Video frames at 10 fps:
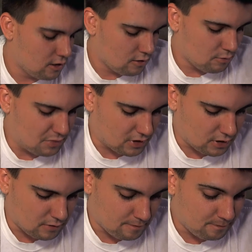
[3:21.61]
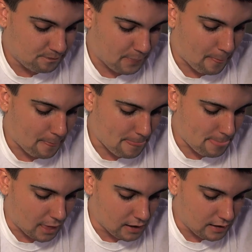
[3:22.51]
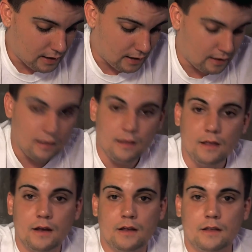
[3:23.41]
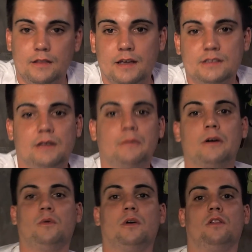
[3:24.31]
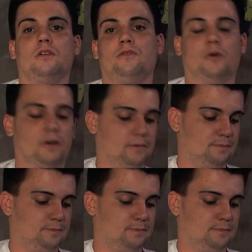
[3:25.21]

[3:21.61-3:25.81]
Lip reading: But yeah. Next thing we're going to want to look for